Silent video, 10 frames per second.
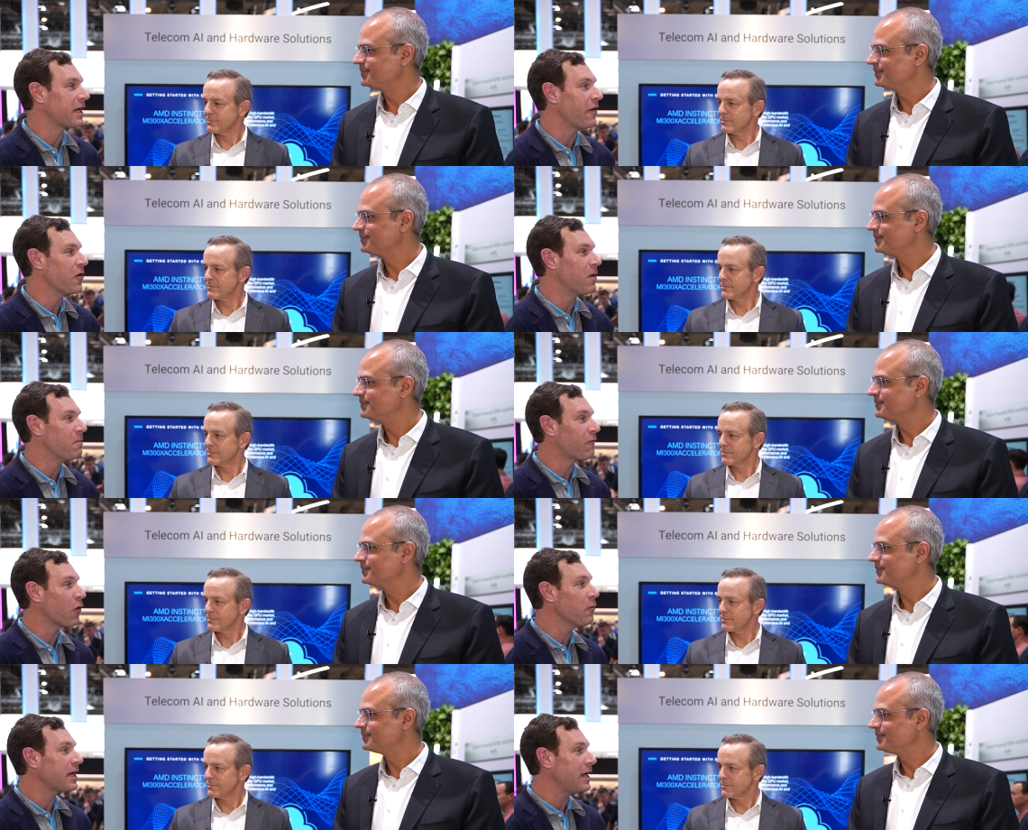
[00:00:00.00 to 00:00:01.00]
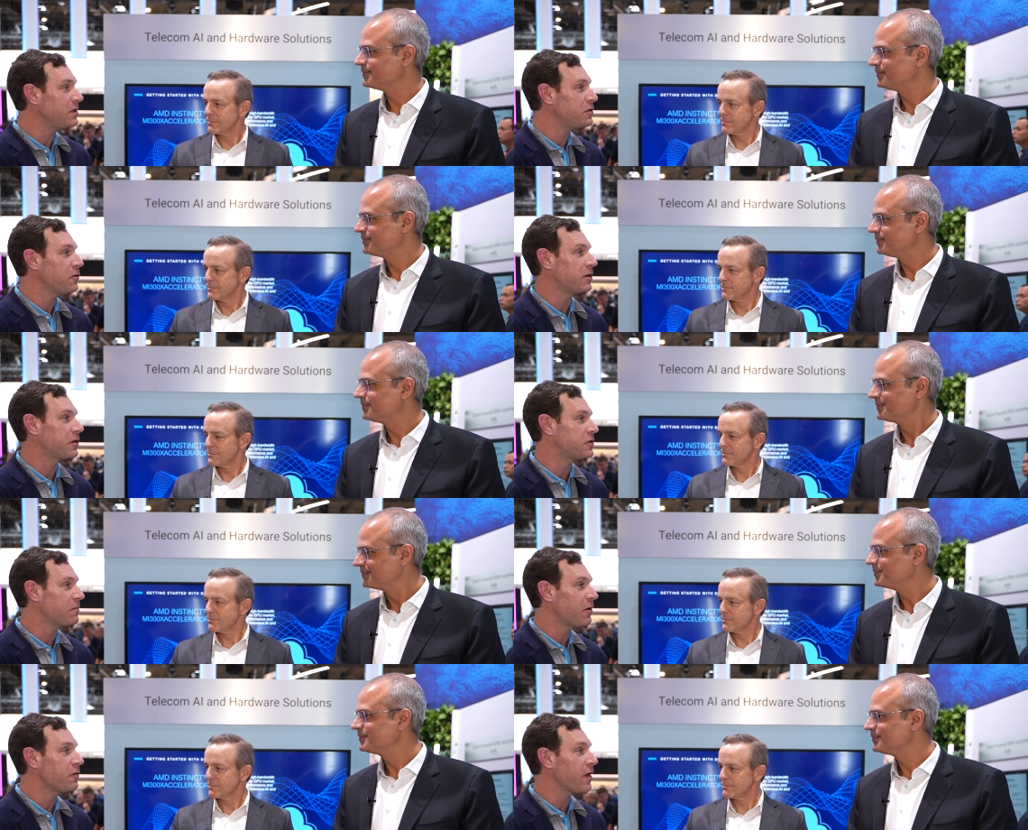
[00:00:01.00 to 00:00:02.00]
Speaker 1: together. But before we get into it, could
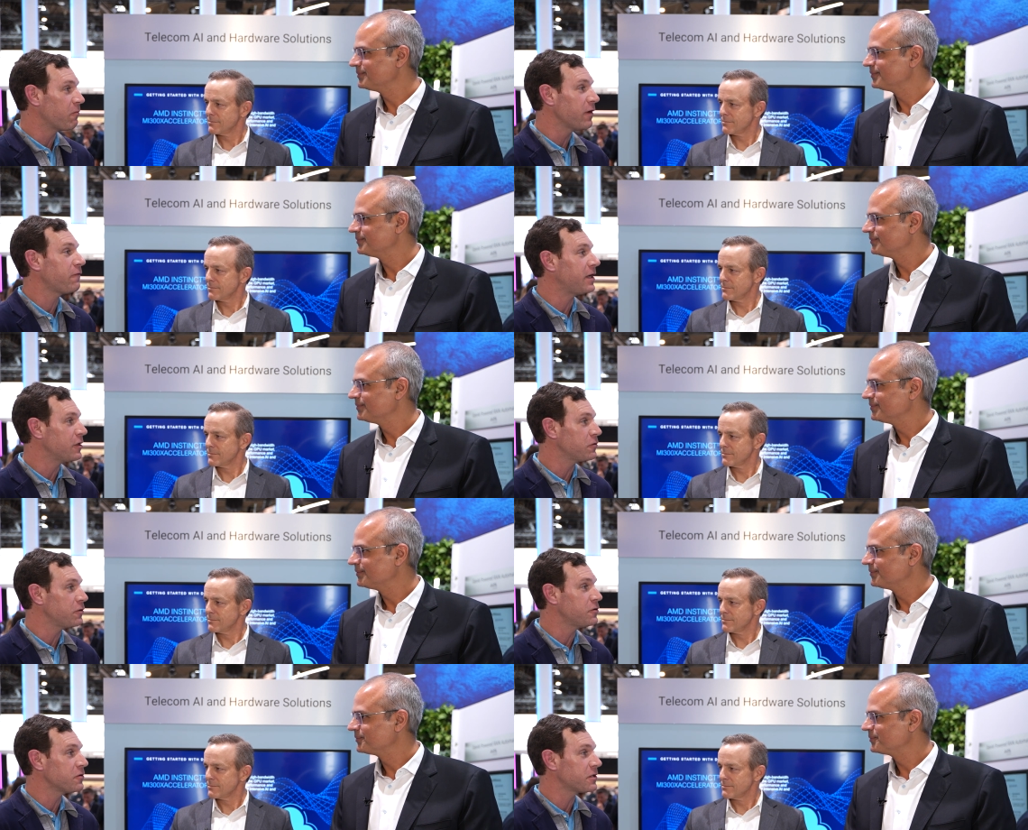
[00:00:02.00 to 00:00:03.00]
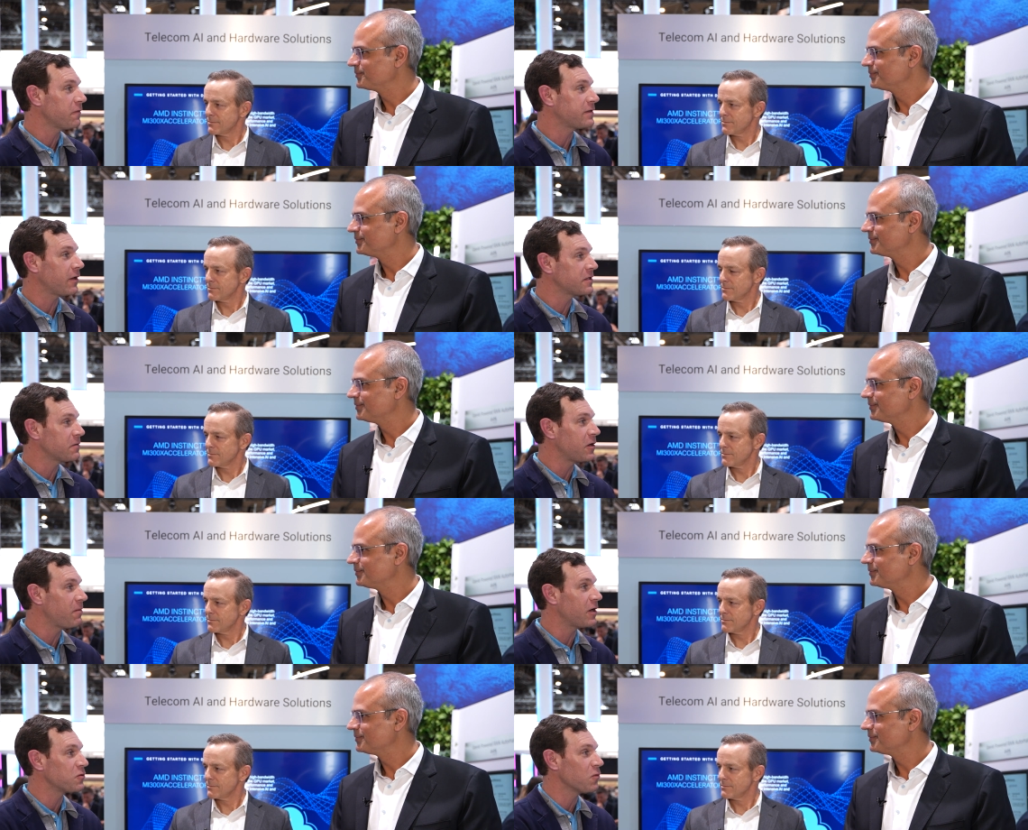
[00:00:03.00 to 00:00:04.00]
you both uh, briefly introduce yourself, tell us a bit
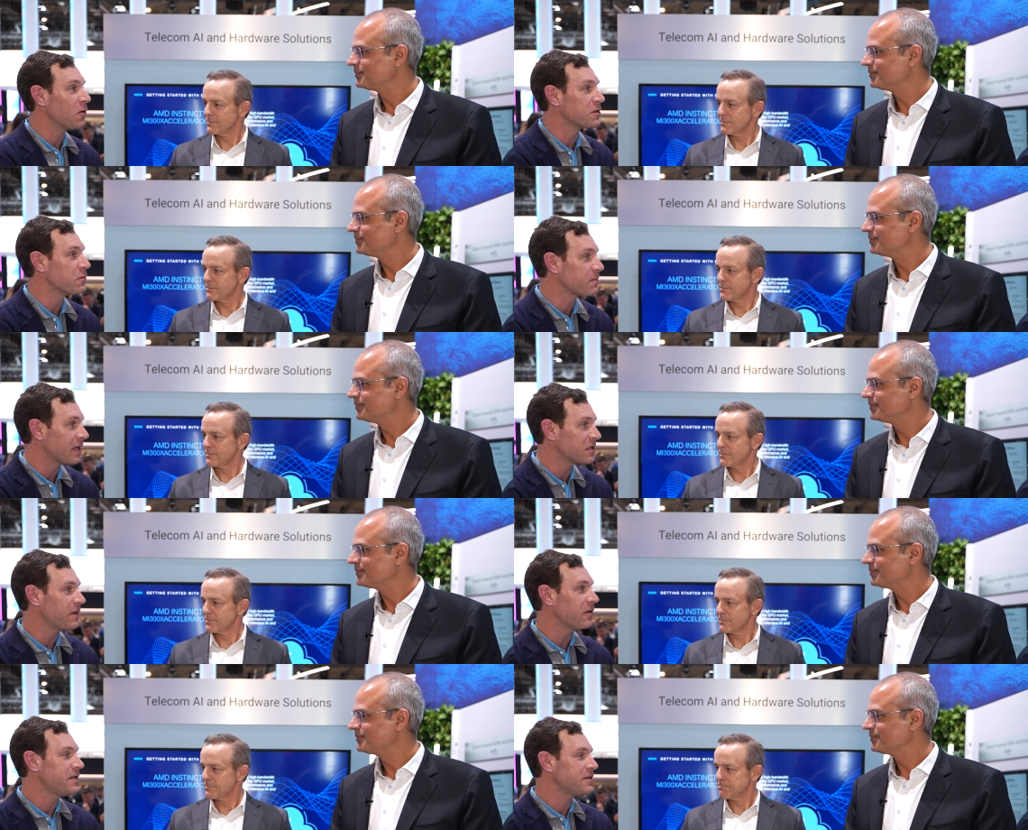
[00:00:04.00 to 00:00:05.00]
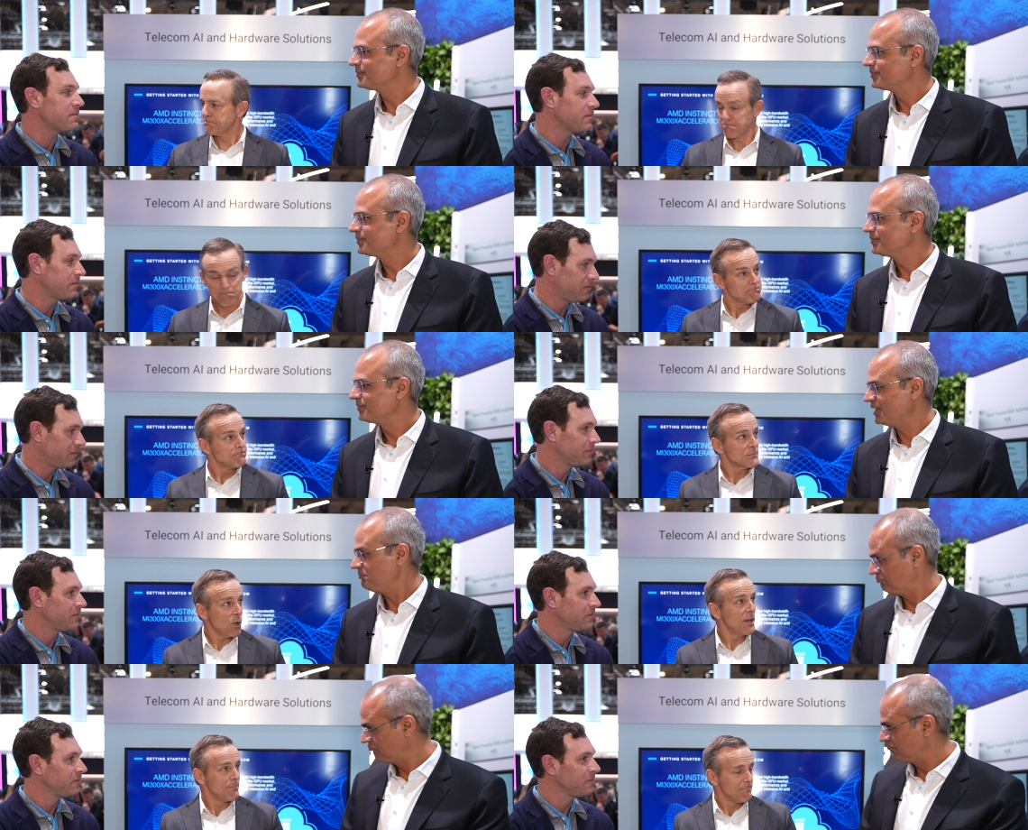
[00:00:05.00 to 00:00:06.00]
about your roles and responsibilities?
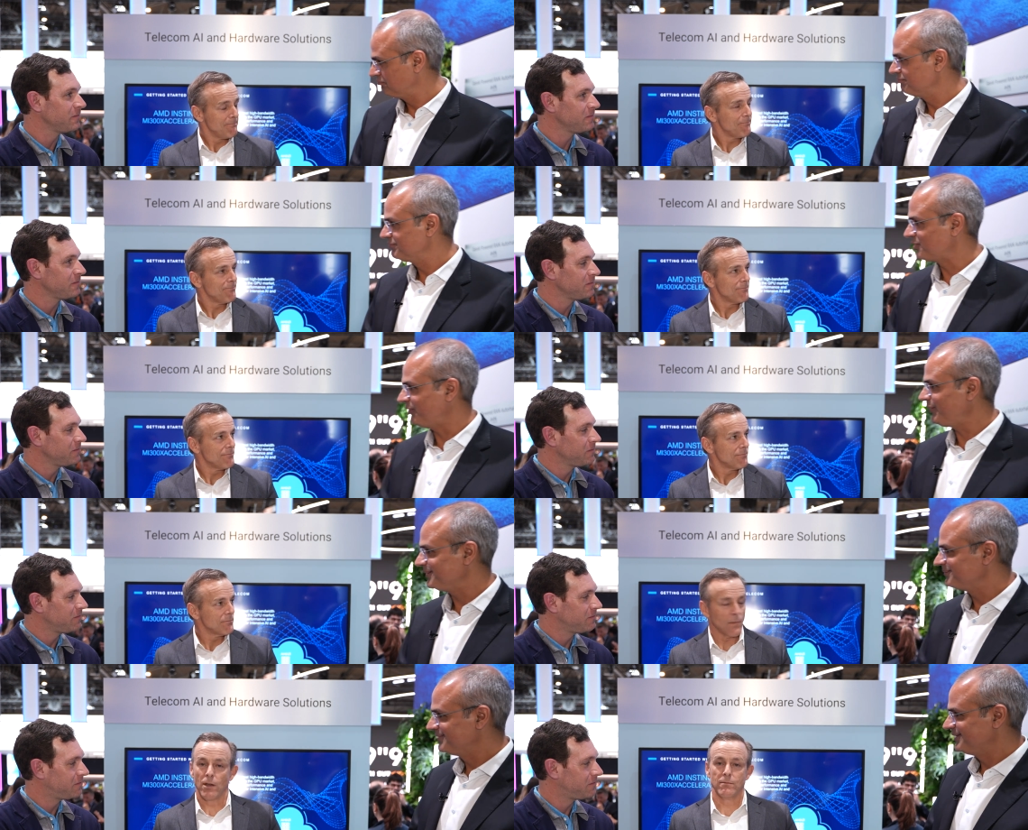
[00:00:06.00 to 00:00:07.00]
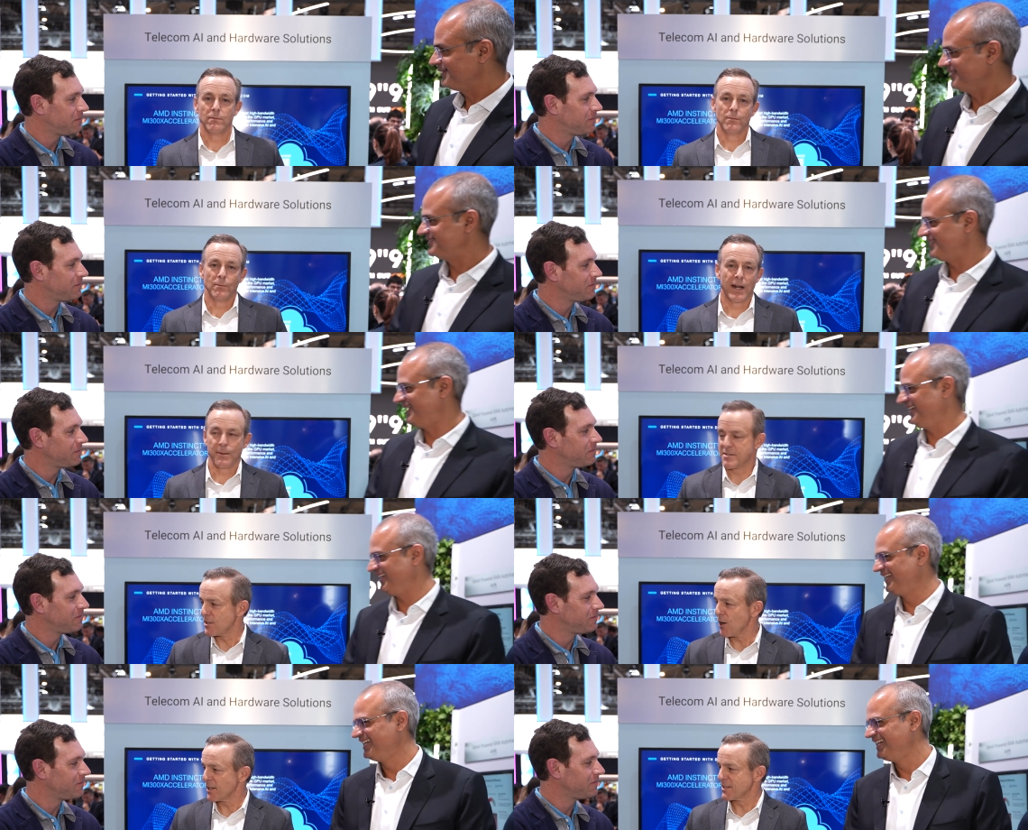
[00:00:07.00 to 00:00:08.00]
Speaker 2: Go ahead. Go for it. Oh. My name
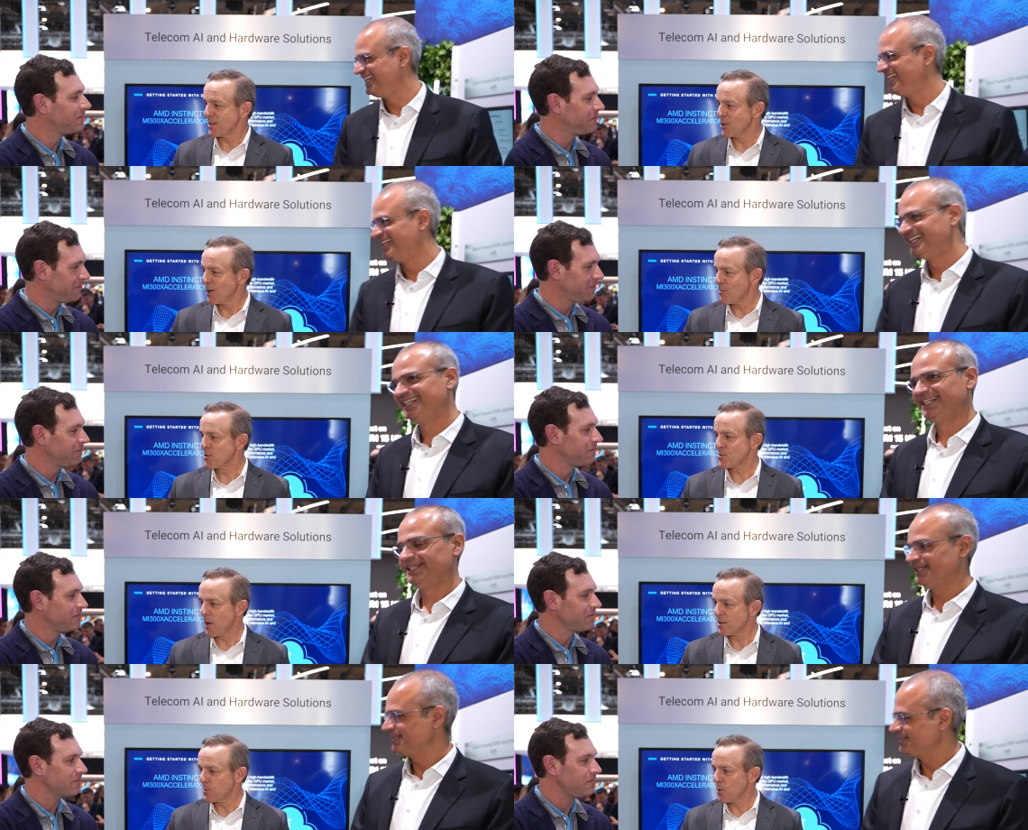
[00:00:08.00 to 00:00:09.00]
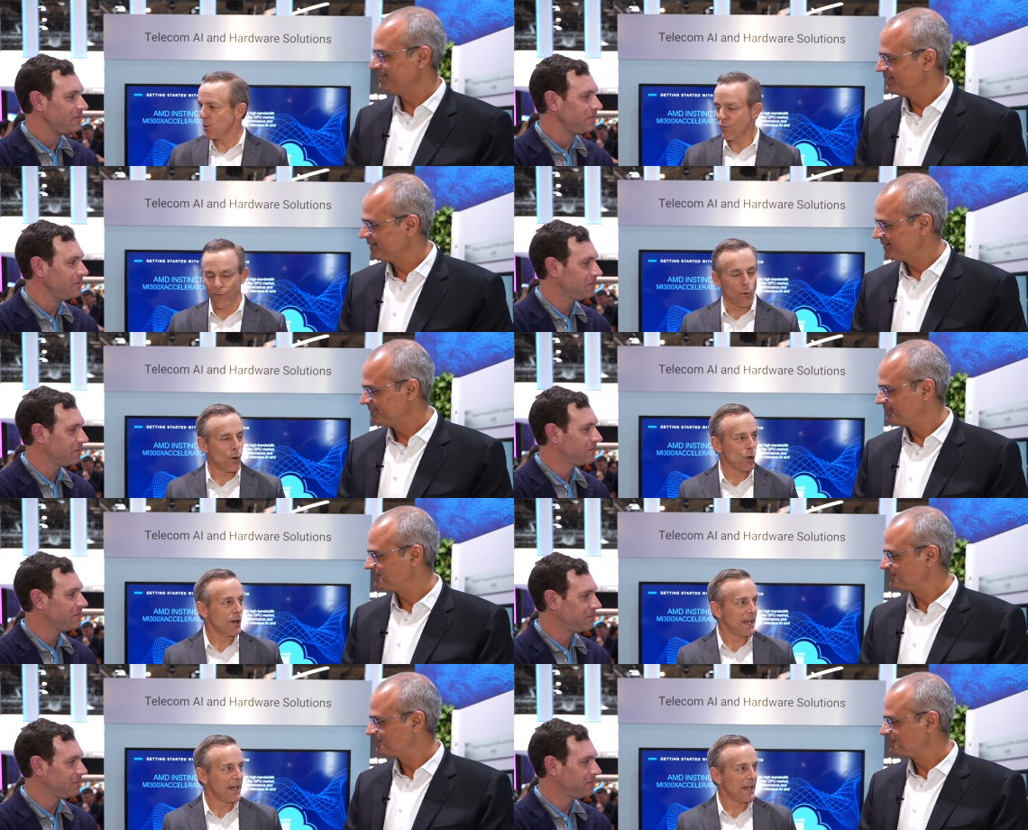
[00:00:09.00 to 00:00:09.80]
is Derek Dicker. I'm responsible for